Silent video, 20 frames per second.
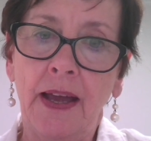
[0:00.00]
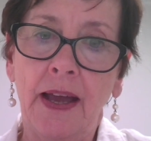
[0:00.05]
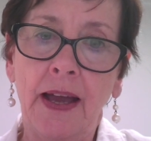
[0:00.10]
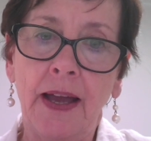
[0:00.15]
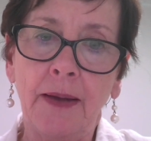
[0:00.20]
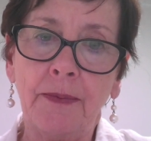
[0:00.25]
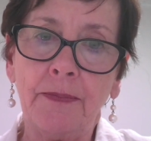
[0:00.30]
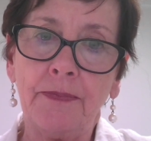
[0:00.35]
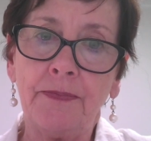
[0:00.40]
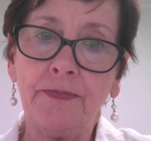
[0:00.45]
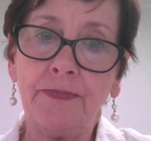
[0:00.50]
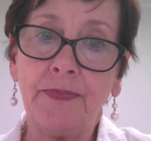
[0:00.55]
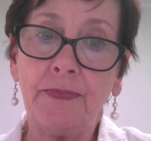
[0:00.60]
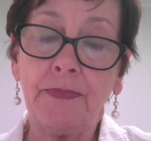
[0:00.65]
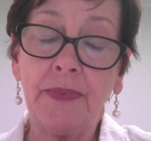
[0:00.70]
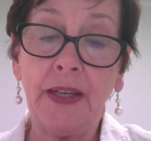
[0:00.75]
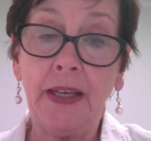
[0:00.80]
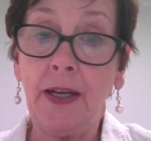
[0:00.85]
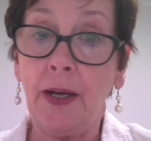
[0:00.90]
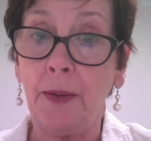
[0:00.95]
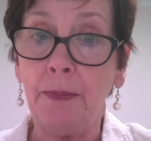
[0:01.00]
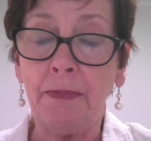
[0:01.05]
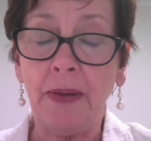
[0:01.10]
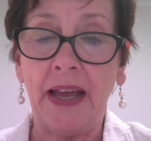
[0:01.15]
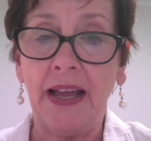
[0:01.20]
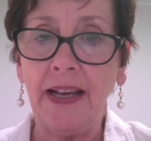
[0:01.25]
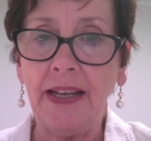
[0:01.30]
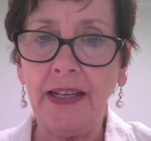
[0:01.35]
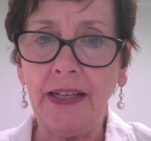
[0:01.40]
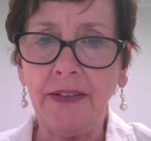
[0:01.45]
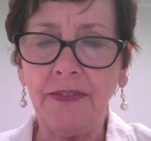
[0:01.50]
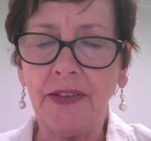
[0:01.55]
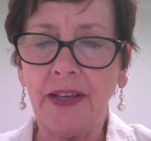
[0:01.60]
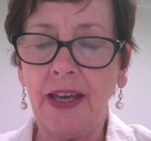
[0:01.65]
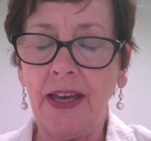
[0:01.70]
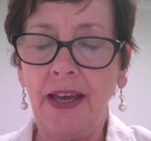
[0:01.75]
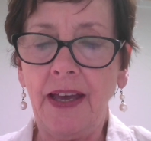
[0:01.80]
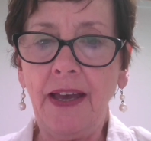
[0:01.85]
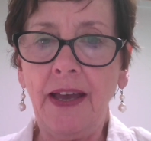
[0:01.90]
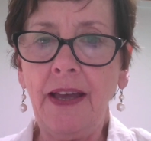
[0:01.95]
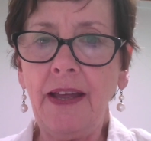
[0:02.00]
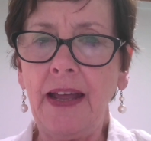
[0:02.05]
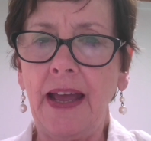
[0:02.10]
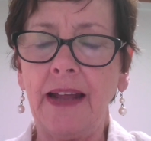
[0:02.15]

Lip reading: you know, palliative care,